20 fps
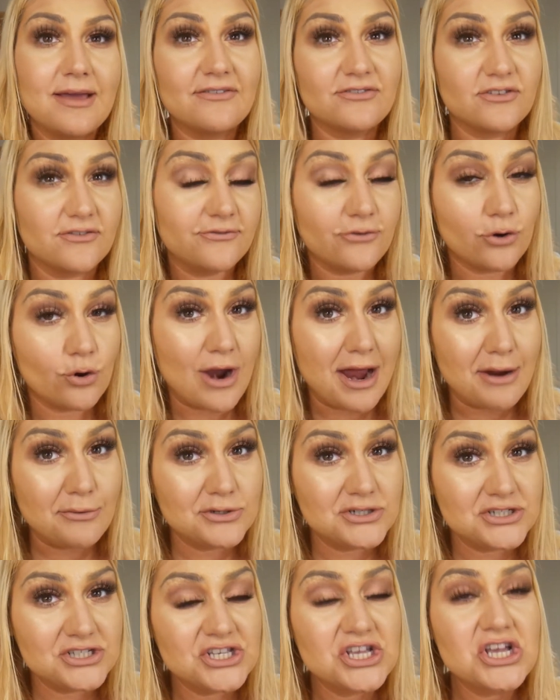after 4
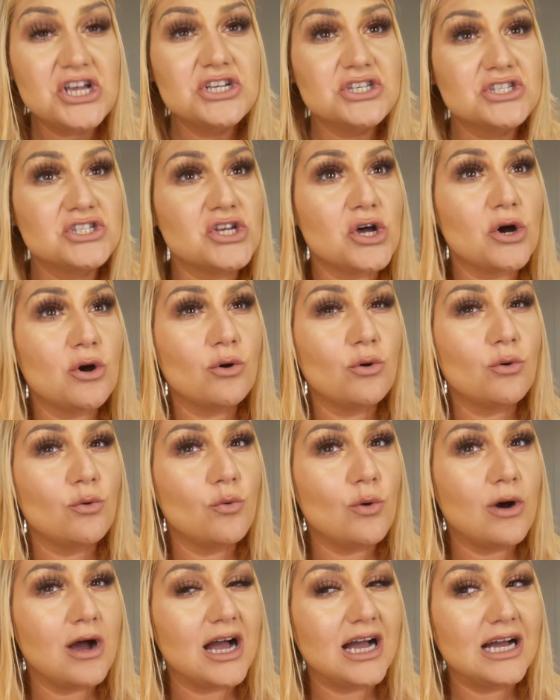hours,
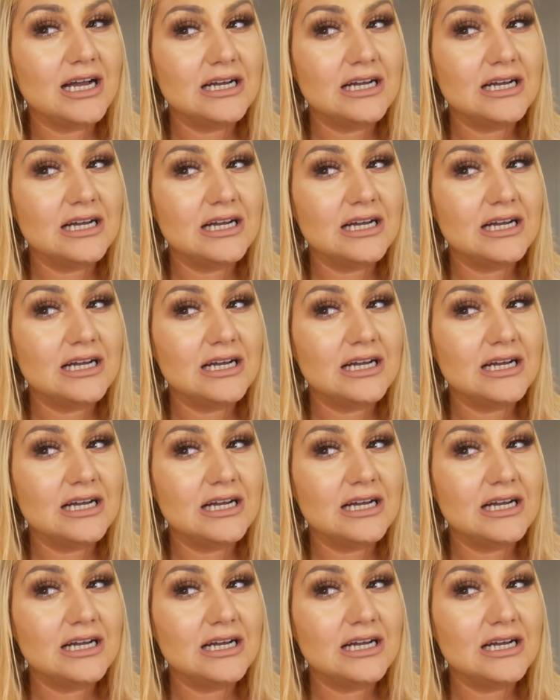so,